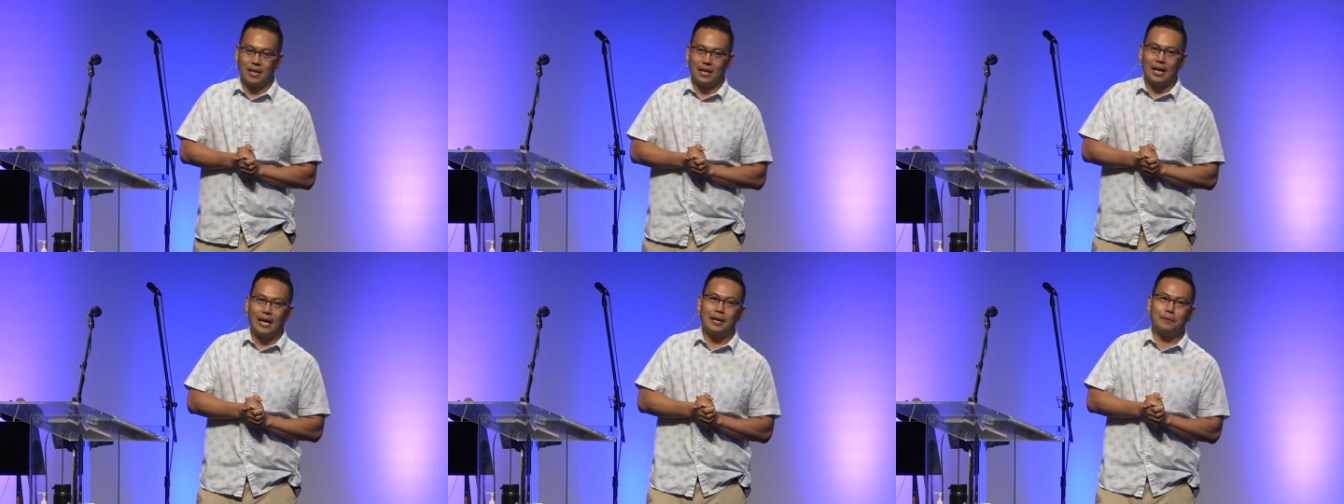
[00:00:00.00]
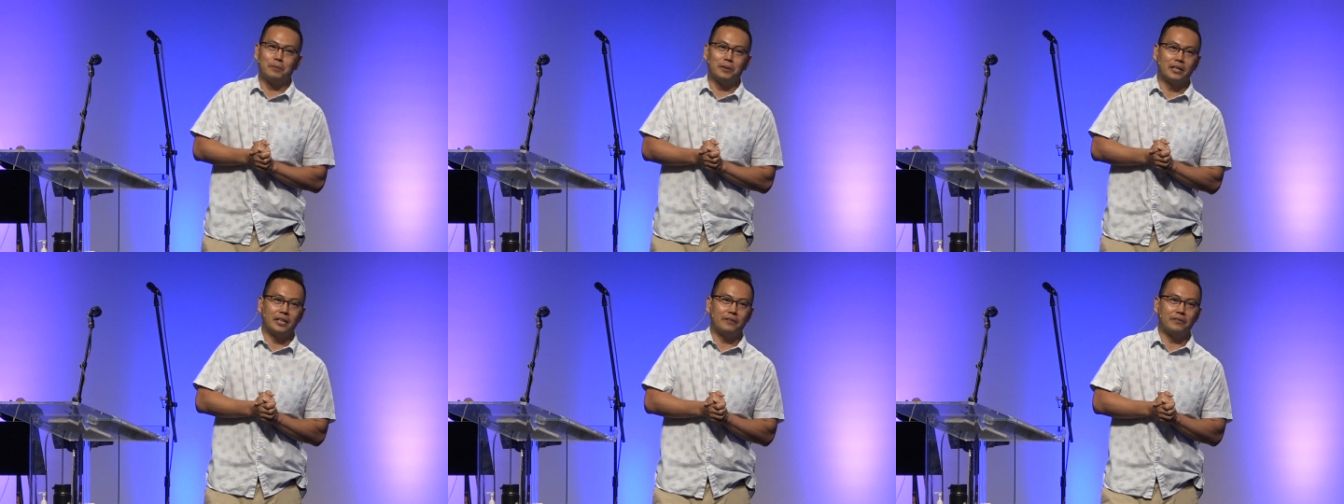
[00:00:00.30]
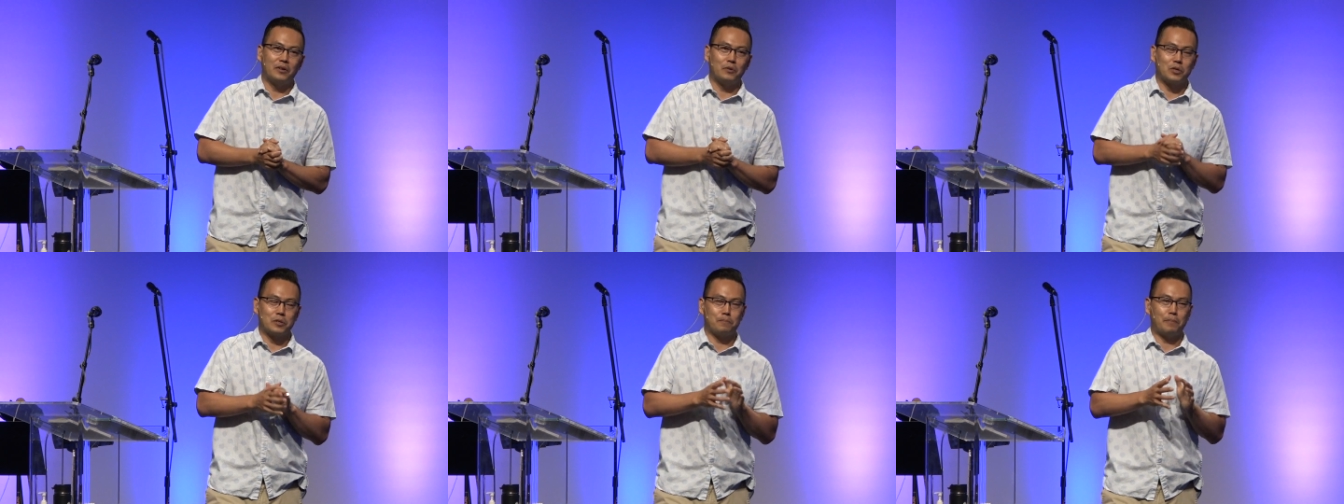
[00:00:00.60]
I believe
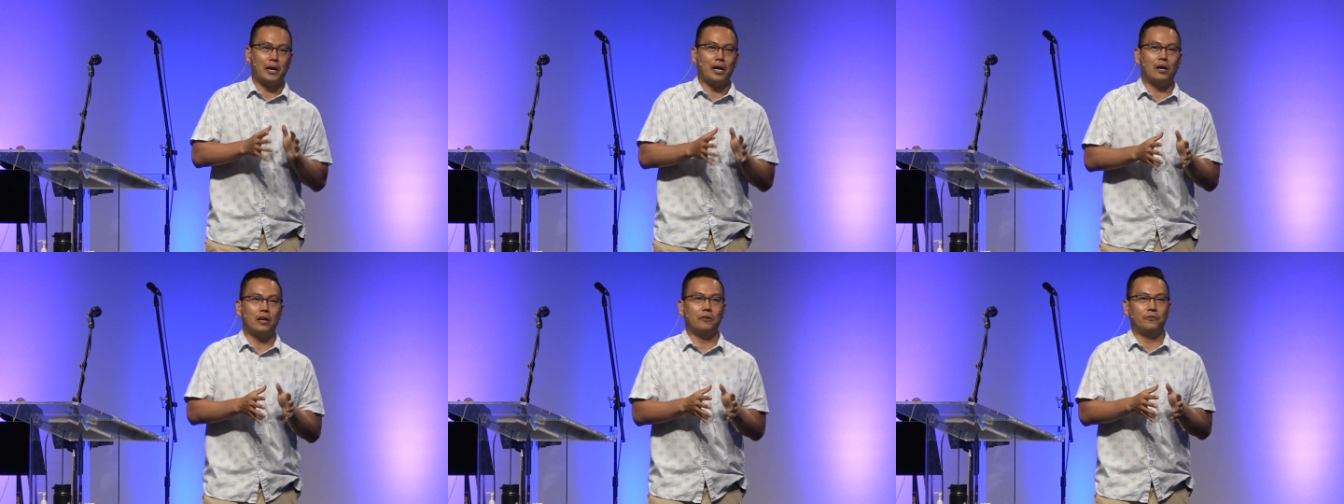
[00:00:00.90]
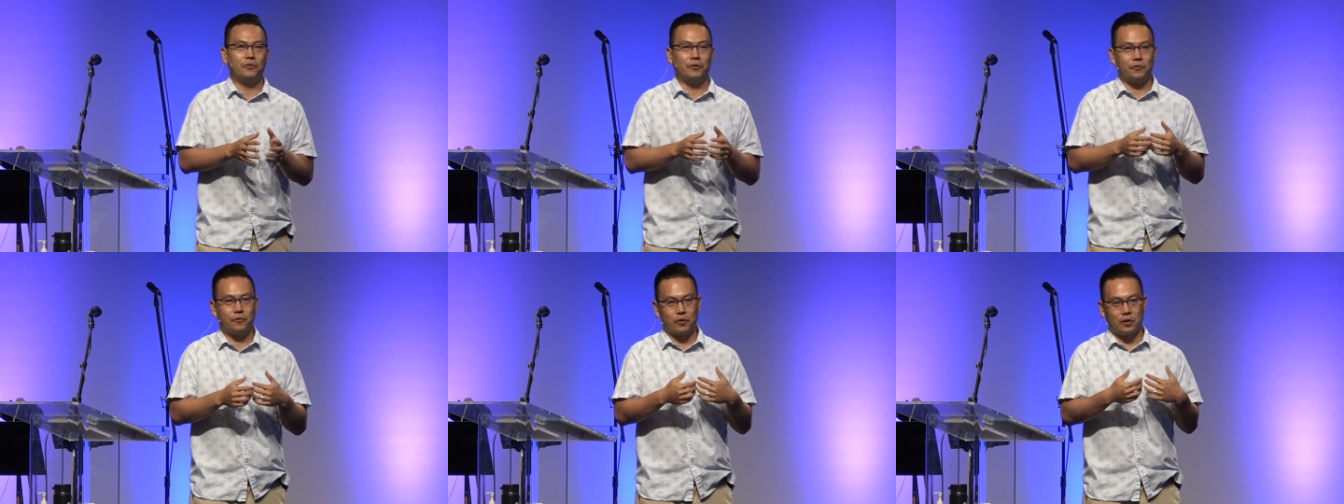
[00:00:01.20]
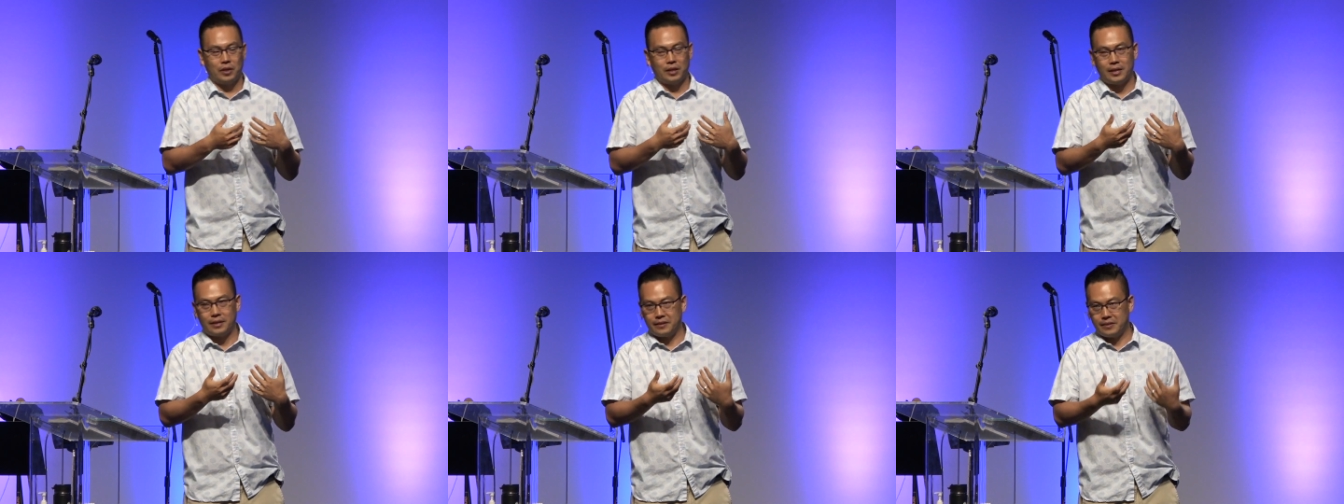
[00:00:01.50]
it was powerful for
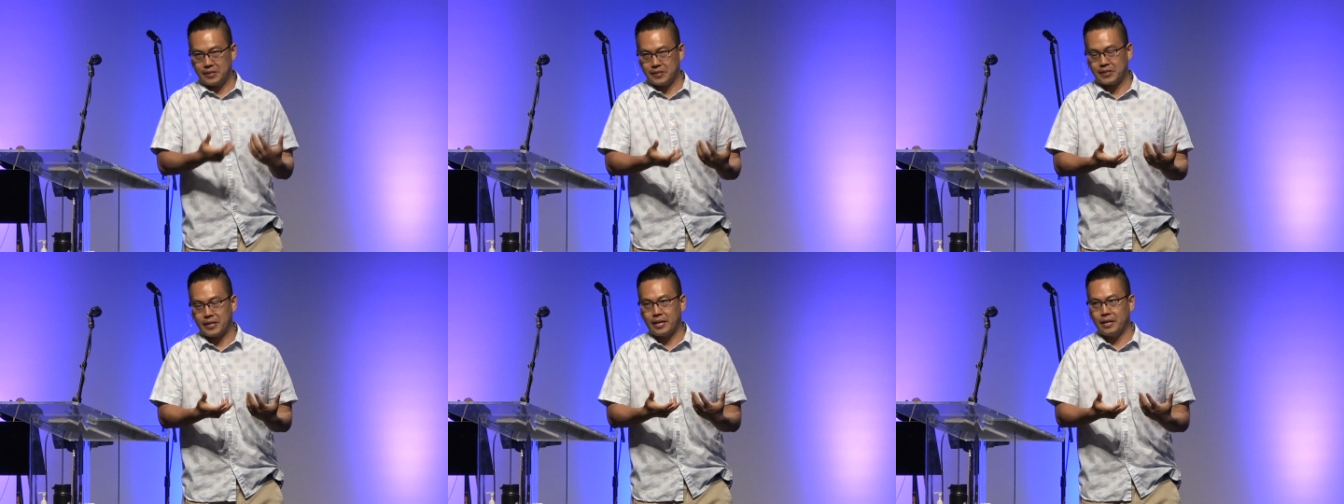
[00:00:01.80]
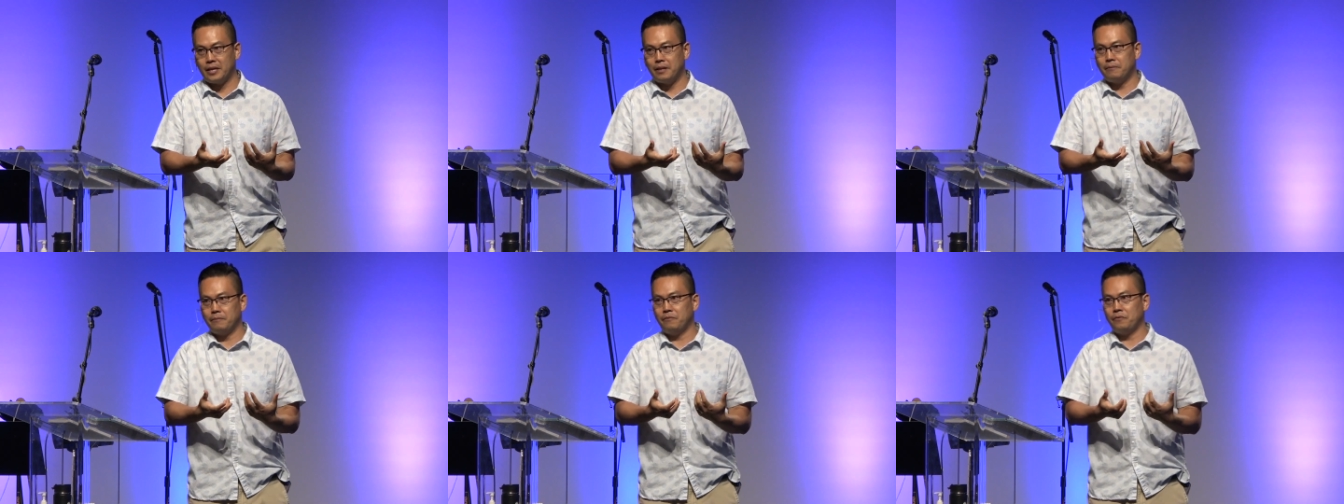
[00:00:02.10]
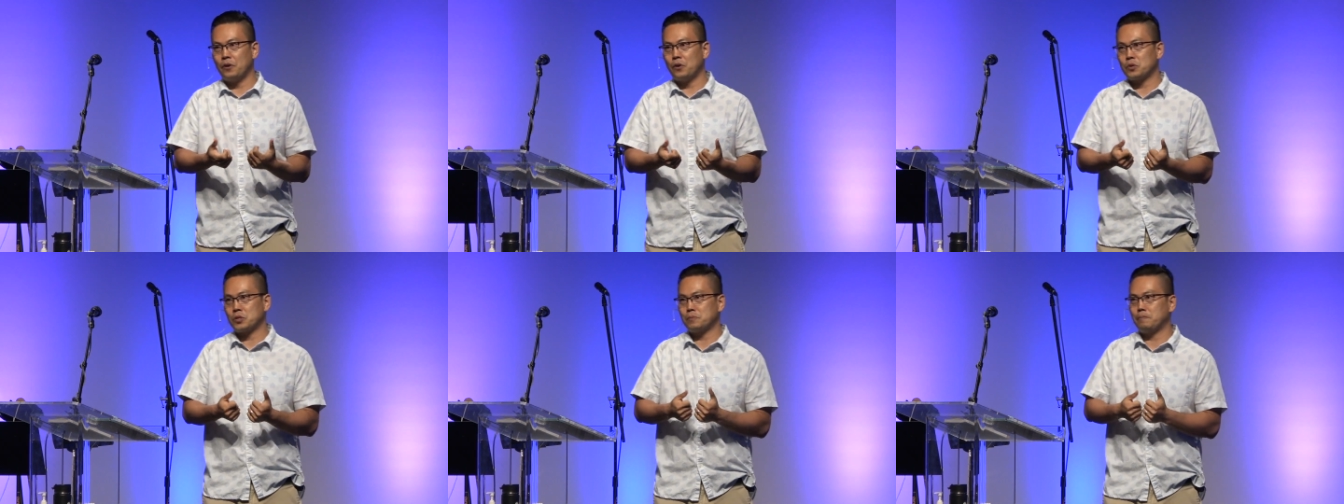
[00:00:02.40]
a lot of these KM
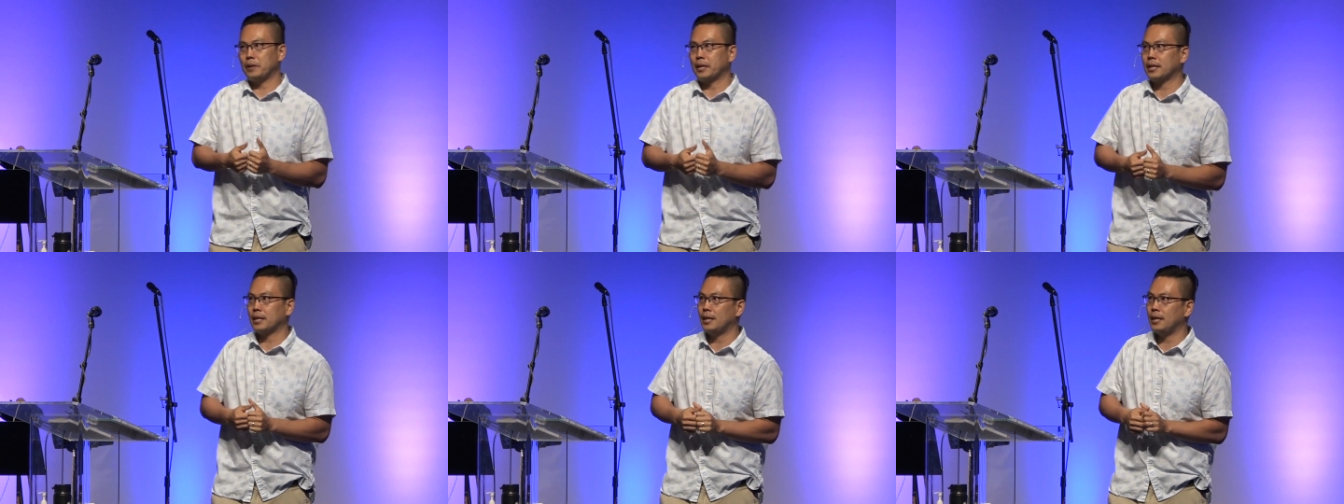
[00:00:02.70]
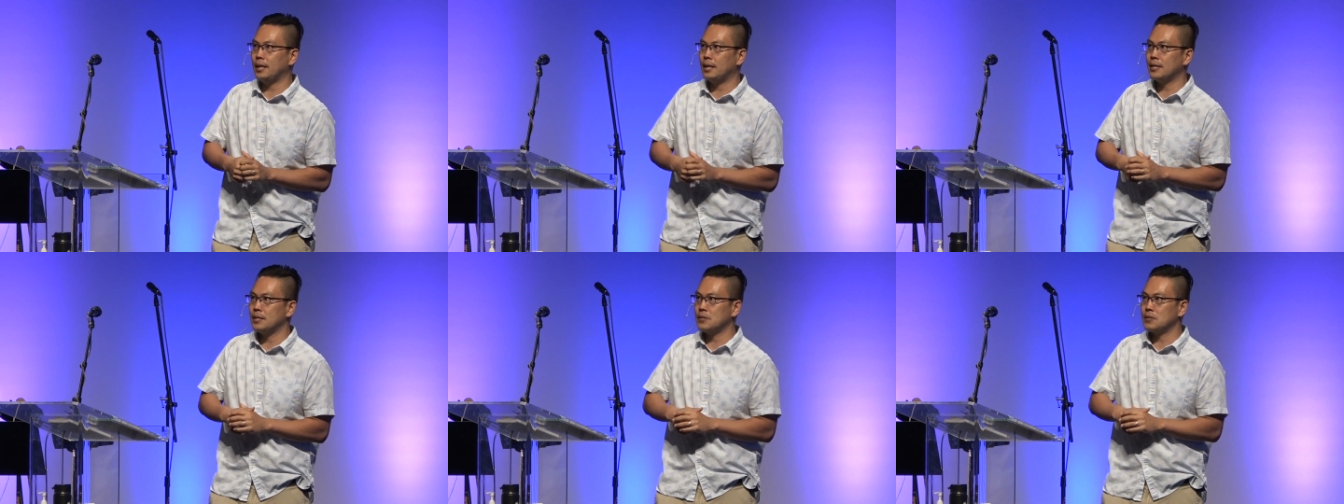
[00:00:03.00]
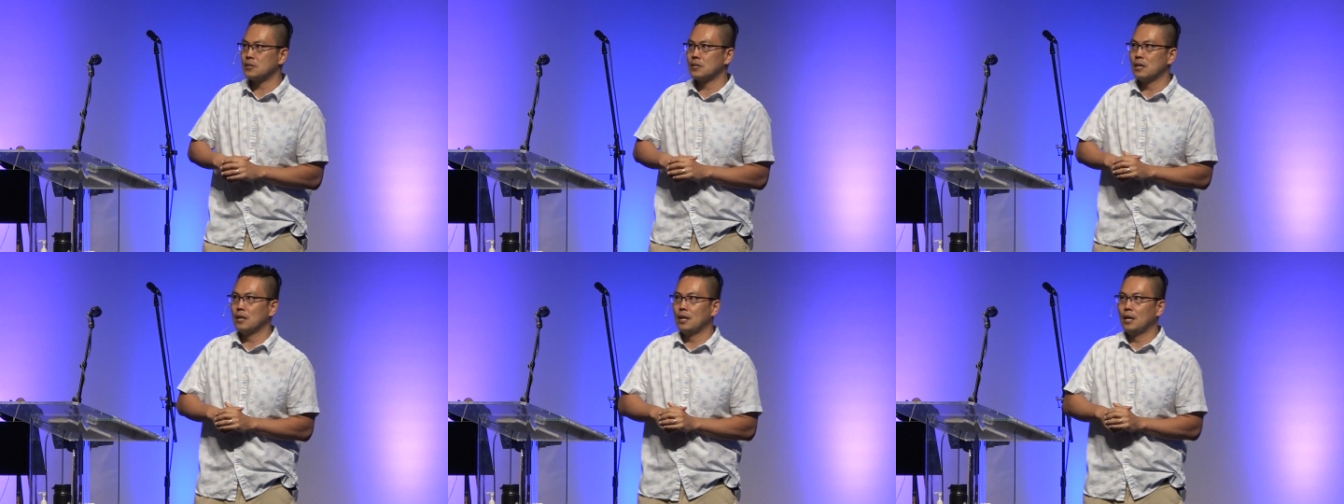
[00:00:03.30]
folks
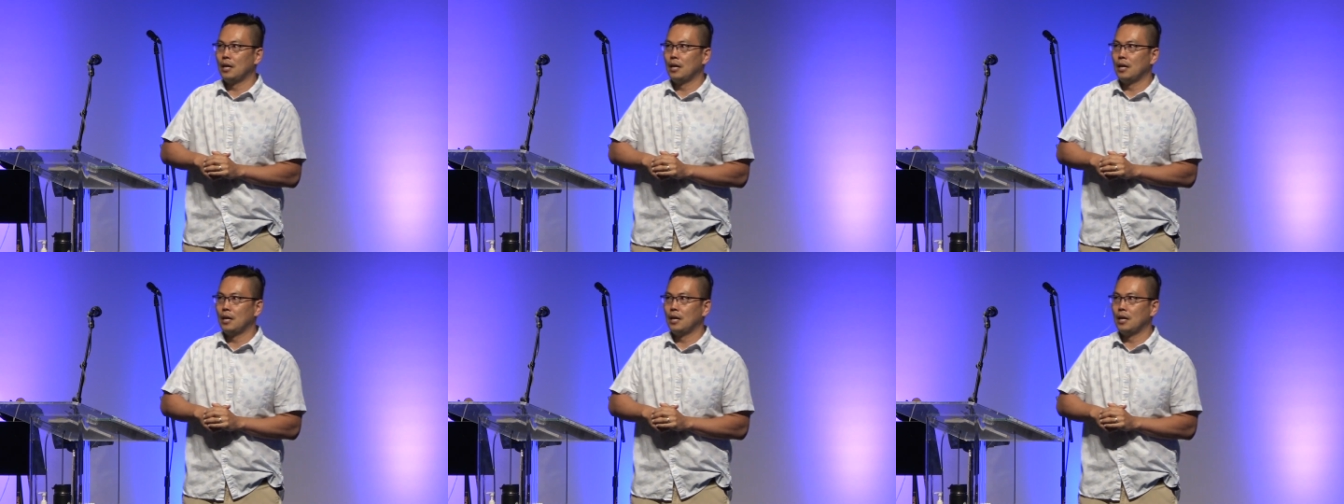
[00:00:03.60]
because